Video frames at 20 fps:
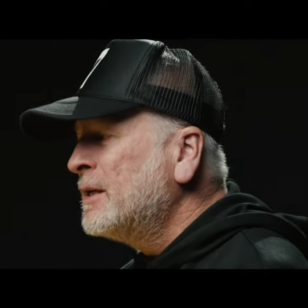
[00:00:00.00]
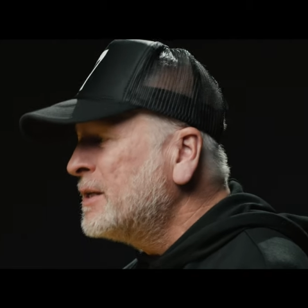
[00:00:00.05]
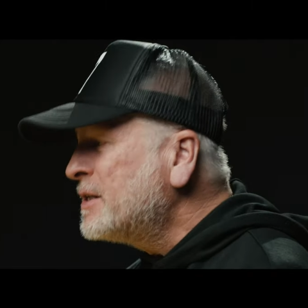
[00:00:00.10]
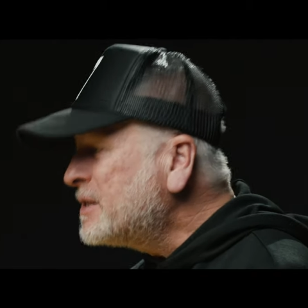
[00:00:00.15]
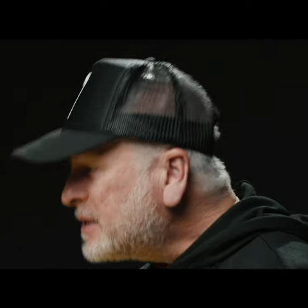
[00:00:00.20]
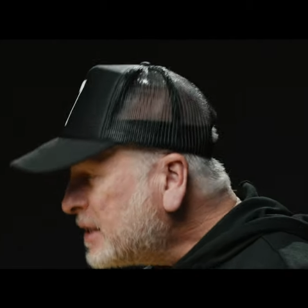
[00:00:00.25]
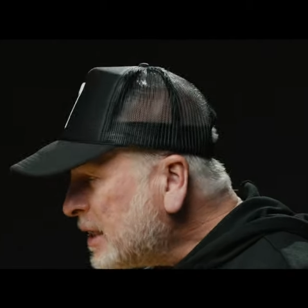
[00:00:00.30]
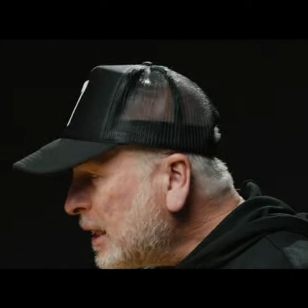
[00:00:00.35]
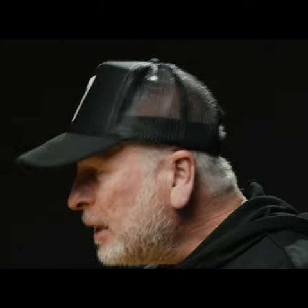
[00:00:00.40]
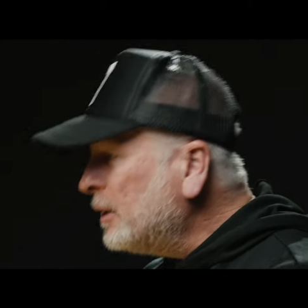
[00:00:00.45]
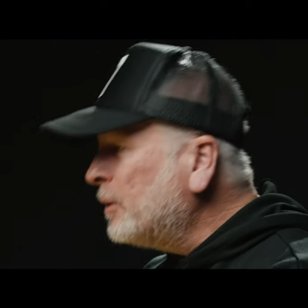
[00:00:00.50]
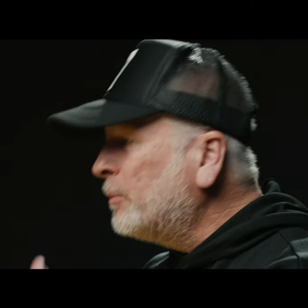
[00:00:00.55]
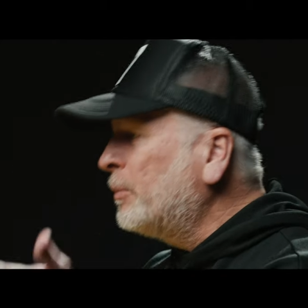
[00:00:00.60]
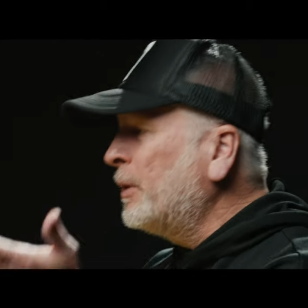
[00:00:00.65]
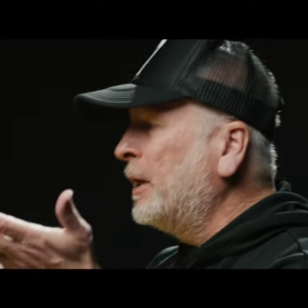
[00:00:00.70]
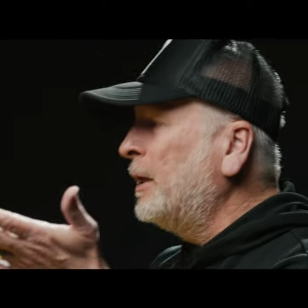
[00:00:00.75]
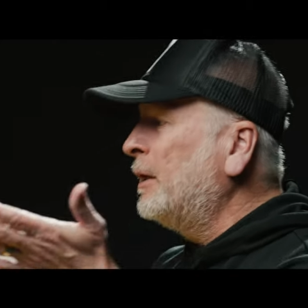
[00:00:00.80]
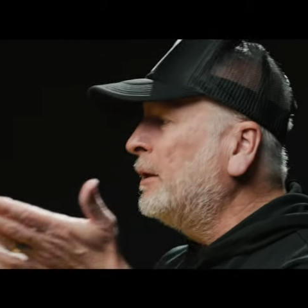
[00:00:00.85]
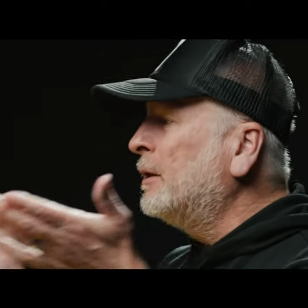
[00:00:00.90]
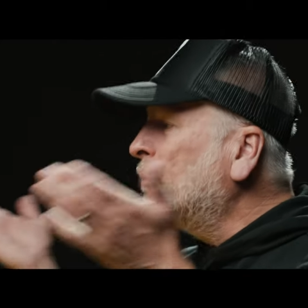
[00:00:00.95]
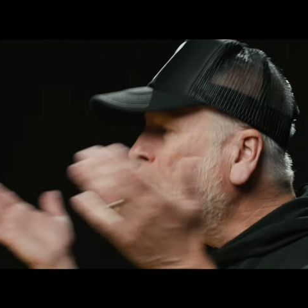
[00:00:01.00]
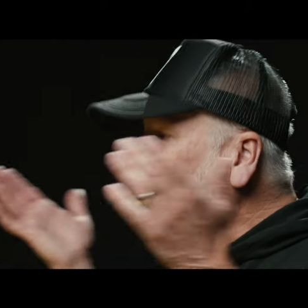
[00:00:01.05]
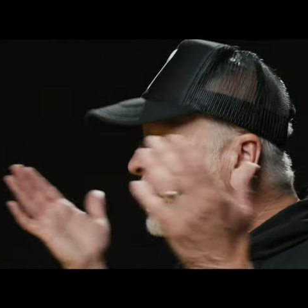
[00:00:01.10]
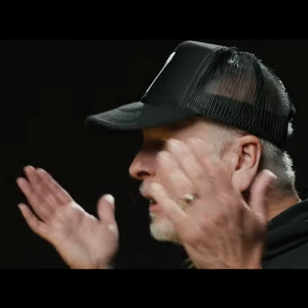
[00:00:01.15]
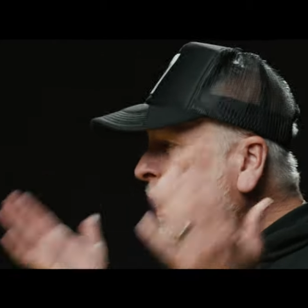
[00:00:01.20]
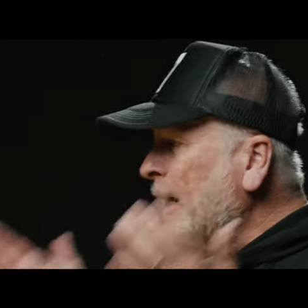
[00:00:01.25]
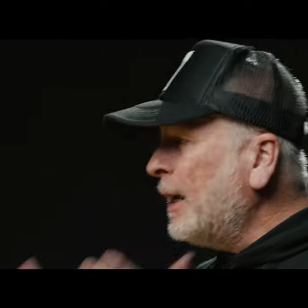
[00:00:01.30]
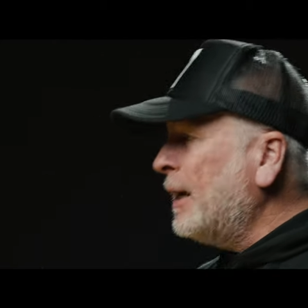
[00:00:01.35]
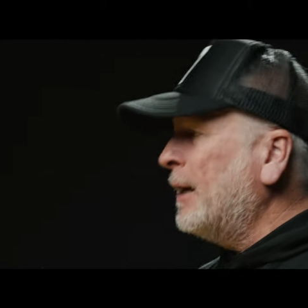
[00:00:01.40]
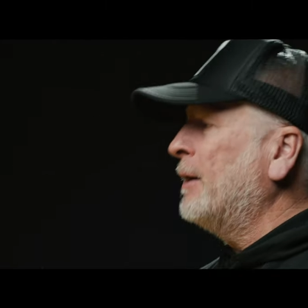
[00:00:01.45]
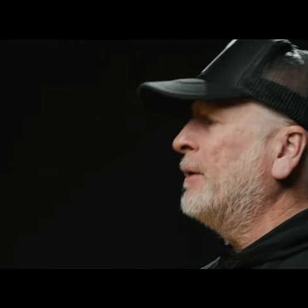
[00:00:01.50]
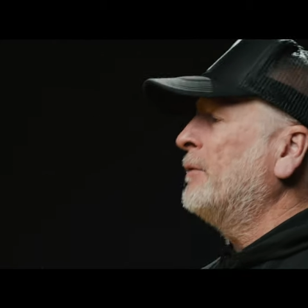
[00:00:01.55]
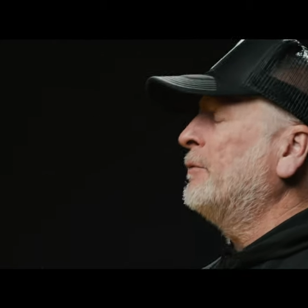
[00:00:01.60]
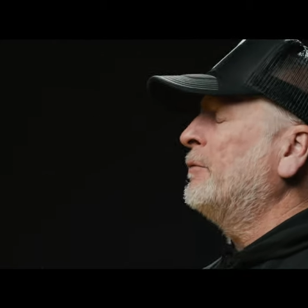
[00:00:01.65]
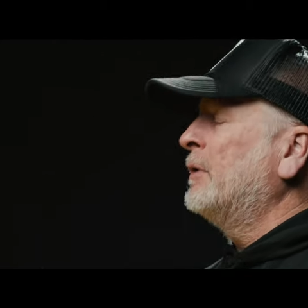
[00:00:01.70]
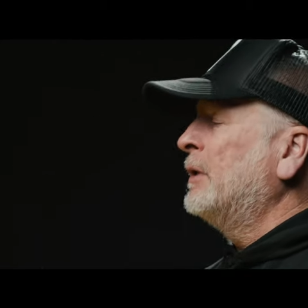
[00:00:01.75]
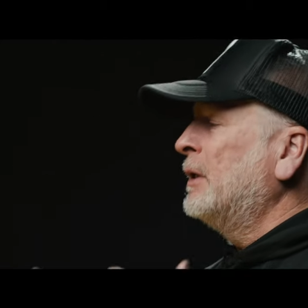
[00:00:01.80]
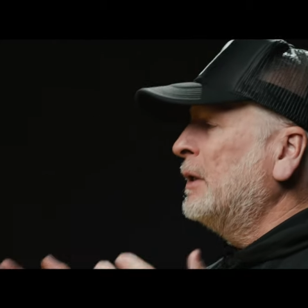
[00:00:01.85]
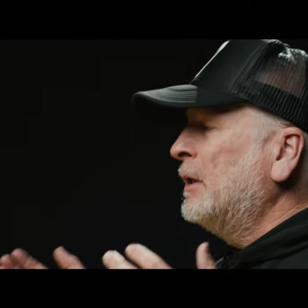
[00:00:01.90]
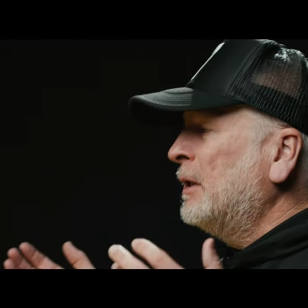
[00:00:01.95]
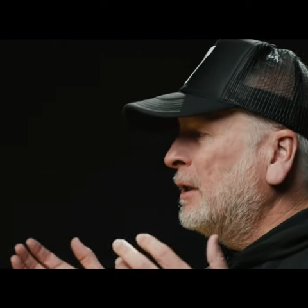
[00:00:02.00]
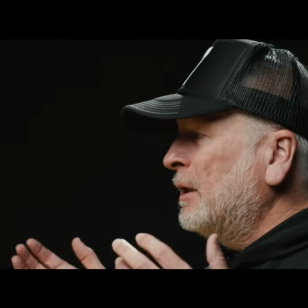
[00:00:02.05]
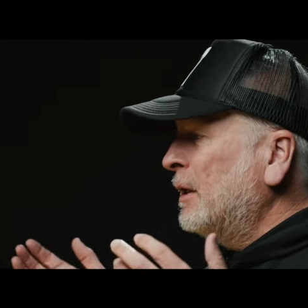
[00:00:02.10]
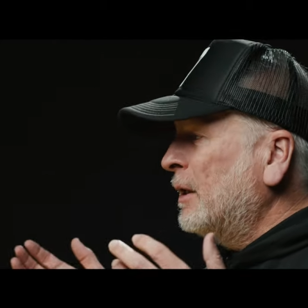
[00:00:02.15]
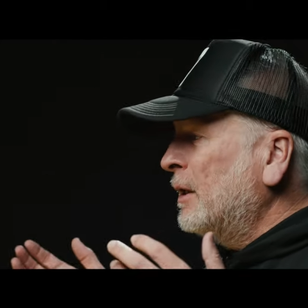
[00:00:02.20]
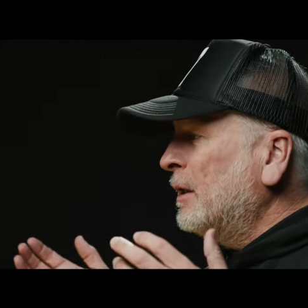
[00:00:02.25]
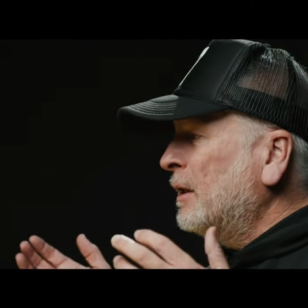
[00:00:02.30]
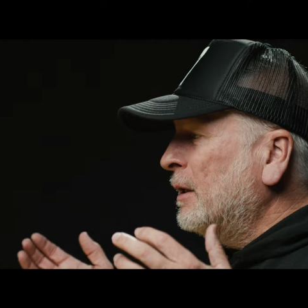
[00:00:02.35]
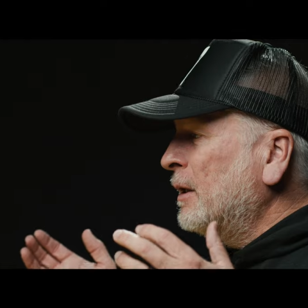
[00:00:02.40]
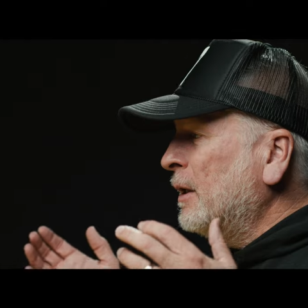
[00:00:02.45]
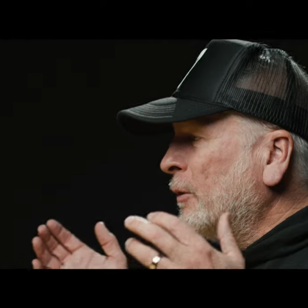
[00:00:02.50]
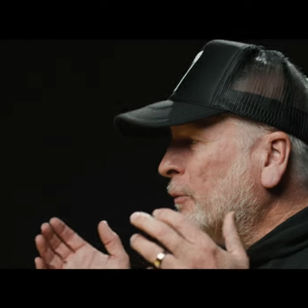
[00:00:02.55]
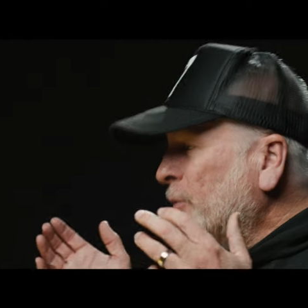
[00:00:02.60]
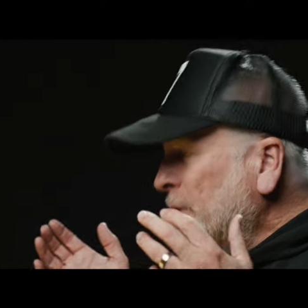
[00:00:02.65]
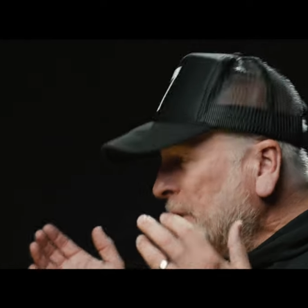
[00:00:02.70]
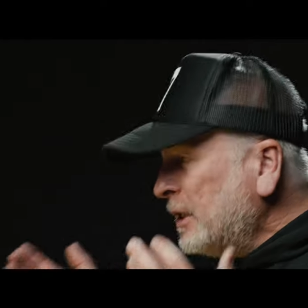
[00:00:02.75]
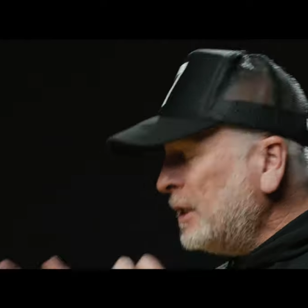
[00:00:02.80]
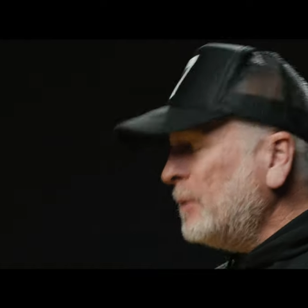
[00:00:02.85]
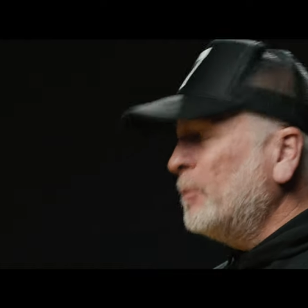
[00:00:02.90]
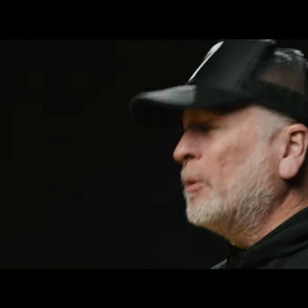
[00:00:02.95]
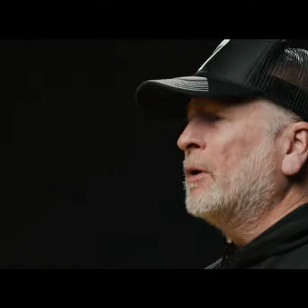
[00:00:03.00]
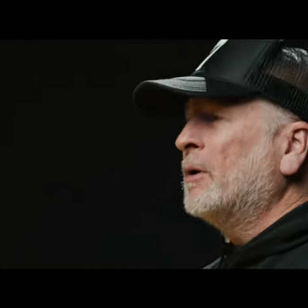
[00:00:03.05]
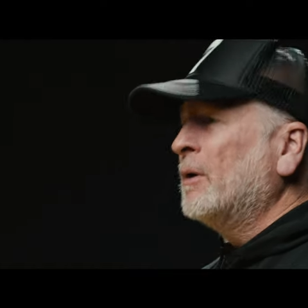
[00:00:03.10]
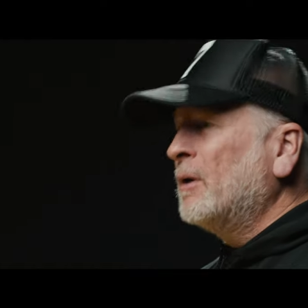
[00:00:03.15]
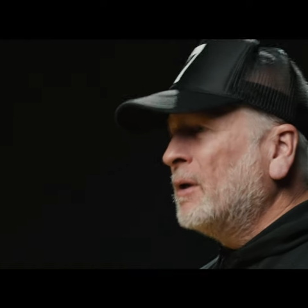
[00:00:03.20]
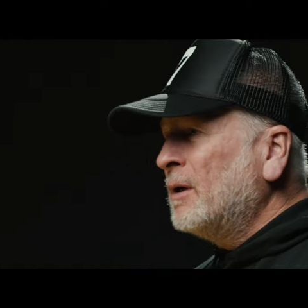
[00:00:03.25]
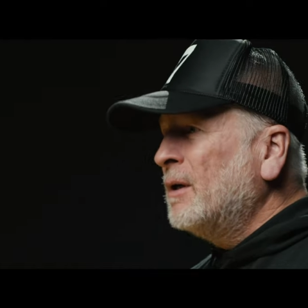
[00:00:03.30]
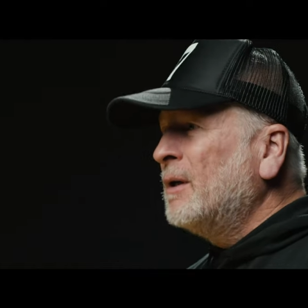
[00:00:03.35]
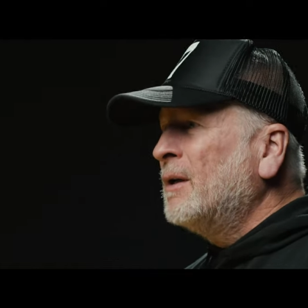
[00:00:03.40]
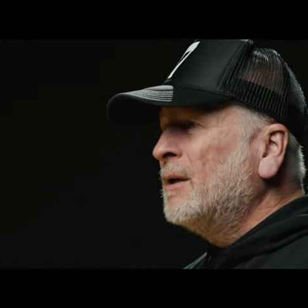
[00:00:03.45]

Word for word: celebrating that we have a Redeemer,